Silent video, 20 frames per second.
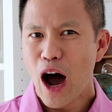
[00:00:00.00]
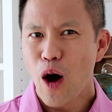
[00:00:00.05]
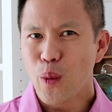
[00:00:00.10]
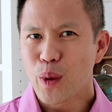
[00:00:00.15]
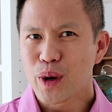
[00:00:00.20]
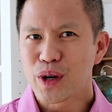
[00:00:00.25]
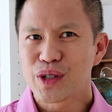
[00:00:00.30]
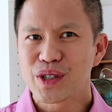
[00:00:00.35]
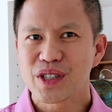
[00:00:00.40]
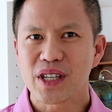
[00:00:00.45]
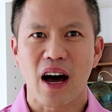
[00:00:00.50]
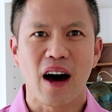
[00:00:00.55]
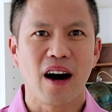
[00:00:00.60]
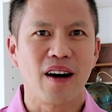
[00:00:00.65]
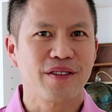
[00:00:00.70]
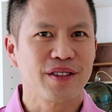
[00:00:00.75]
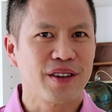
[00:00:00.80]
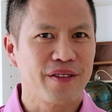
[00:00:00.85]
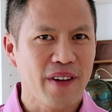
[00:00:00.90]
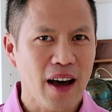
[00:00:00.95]
hours
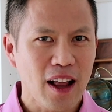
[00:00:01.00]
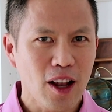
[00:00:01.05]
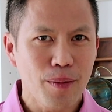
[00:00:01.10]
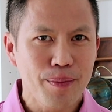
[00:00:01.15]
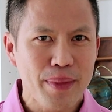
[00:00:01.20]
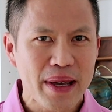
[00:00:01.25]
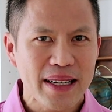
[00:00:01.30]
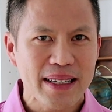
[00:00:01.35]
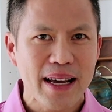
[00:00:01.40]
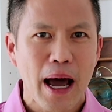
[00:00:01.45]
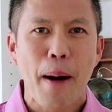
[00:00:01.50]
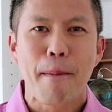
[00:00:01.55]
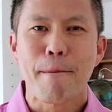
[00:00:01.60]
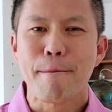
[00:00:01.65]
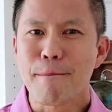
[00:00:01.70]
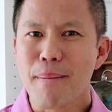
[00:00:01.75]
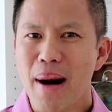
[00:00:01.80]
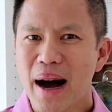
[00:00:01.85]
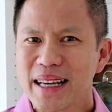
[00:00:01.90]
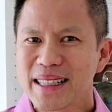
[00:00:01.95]
of development
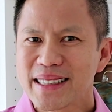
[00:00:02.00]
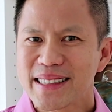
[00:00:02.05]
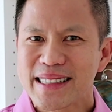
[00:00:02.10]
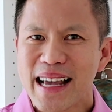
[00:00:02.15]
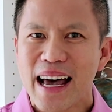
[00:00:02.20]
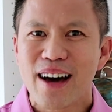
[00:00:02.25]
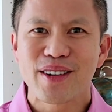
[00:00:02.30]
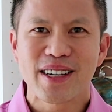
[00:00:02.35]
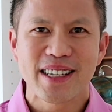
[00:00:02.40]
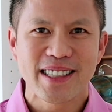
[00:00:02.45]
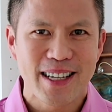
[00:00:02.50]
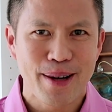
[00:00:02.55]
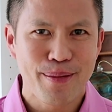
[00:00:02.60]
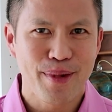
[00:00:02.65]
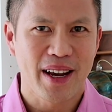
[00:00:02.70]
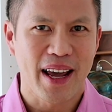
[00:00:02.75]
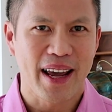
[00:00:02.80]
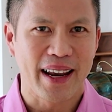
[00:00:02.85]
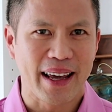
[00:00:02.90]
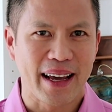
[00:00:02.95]
might sound
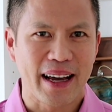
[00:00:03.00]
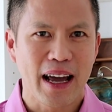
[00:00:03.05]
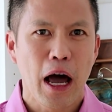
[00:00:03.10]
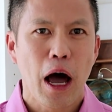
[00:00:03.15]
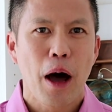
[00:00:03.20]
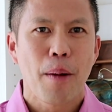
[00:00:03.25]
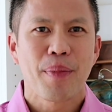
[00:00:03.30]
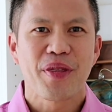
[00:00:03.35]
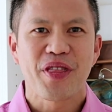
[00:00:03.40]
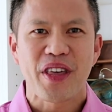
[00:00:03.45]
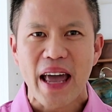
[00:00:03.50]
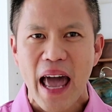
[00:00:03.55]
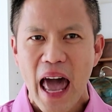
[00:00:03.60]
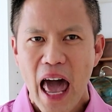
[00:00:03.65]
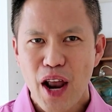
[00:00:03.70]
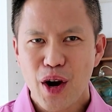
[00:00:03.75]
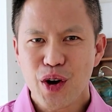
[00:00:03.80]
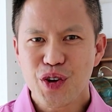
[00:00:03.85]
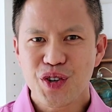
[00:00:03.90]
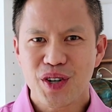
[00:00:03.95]
intimidating, but the
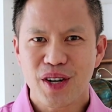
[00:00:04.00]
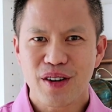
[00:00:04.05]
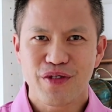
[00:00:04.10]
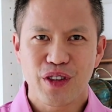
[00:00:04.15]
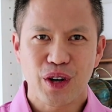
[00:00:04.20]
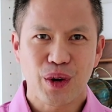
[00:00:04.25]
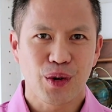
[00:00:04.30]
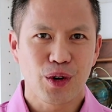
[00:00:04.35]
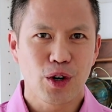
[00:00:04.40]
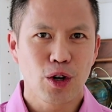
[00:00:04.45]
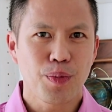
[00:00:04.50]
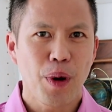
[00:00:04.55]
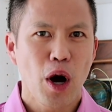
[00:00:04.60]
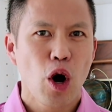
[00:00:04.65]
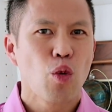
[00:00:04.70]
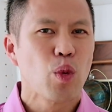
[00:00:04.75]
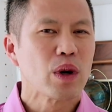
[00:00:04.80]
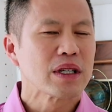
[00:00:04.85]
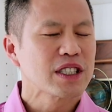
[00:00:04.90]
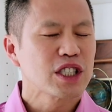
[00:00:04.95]
energy of the
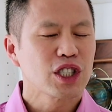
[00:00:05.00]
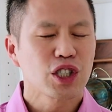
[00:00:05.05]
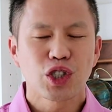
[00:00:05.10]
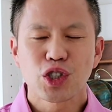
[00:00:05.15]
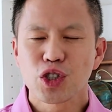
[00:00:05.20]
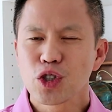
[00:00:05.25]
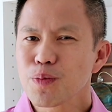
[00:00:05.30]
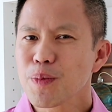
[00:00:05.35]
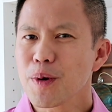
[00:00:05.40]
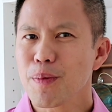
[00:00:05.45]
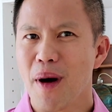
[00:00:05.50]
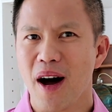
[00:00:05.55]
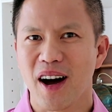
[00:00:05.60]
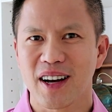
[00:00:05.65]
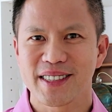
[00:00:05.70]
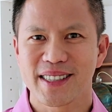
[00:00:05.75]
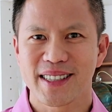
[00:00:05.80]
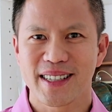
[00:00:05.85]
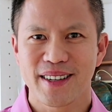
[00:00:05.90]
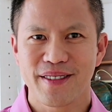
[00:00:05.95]
group was super
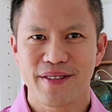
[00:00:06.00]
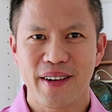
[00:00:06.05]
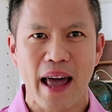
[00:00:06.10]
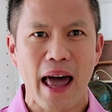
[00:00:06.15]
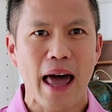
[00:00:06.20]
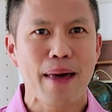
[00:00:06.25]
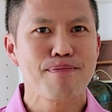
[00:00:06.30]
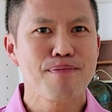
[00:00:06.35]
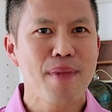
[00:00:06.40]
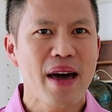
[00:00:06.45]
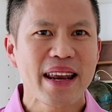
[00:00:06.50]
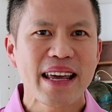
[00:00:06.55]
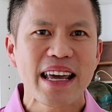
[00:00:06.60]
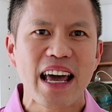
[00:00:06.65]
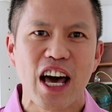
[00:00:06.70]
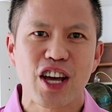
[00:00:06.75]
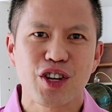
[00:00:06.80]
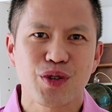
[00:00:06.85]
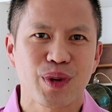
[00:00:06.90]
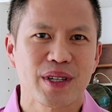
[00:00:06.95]
positive and many
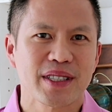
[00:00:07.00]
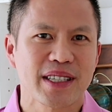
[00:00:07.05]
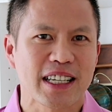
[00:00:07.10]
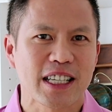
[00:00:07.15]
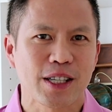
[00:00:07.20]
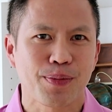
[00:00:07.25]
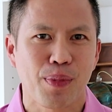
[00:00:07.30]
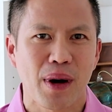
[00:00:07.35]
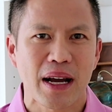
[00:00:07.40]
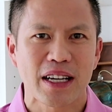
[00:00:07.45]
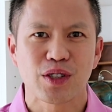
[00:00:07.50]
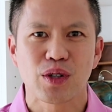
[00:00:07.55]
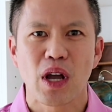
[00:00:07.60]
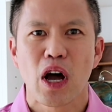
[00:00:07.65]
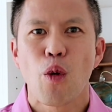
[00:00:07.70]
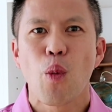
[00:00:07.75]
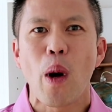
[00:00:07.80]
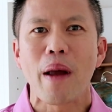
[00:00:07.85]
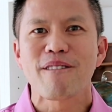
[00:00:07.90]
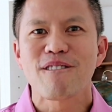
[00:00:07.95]
entrants expressed
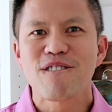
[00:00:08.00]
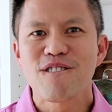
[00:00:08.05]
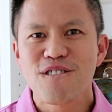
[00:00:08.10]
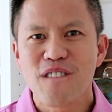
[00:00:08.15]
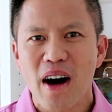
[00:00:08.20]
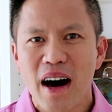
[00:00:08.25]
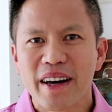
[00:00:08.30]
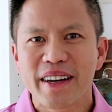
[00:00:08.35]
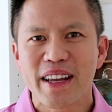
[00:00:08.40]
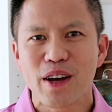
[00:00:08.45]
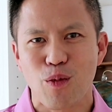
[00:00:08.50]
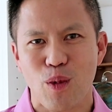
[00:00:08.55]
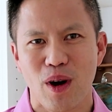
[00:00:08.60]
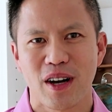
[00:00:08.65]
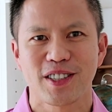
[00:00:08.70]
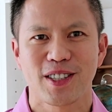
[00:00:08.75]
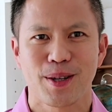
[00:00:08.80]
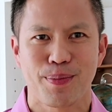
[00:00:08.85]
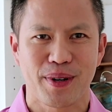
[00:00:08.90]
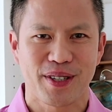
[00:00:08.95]
what fun it
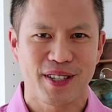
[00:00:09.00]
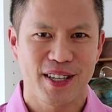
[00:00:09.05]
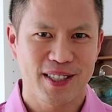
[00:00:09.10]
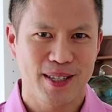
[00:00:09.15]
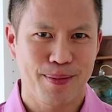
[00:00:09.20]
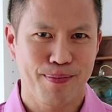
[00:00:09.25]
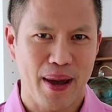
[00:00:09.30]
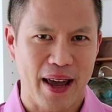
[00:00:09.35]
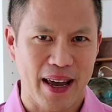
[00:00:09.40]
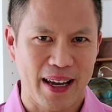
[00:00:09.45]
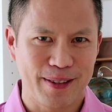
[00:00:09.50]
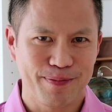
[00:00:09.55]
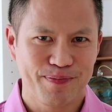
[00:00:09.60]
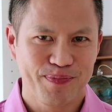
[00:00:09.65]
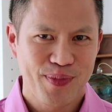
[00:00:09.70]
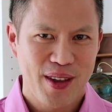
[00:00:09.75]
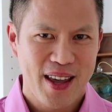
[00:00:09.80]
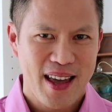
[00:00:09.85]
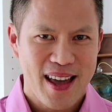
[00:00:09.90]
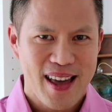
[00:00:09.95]
was to participate.
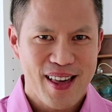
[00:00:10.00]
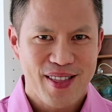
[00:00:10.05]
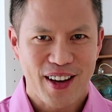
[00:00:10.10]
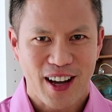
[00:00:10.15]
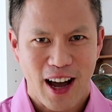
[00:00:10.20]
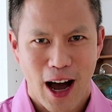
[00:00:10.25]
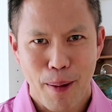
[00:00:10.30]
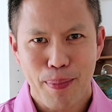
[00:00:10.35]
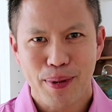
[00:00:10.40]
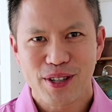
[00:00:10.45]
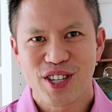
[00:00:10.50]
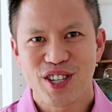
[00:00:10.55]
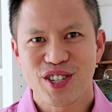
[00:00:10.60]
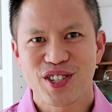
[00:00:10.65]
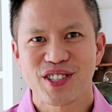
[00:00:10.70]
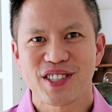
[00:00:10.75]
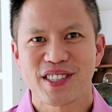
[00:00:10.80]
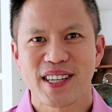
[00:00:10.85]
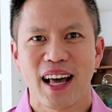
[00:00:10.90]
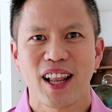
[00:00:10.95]
The competition's